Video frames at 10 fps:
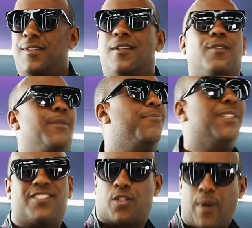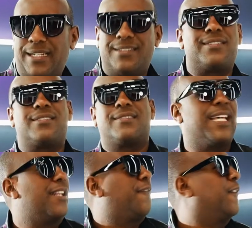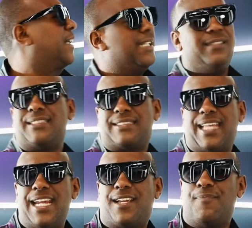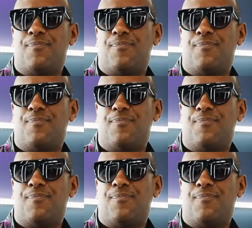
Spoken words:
Wait, miss greatness settling for goodness sake?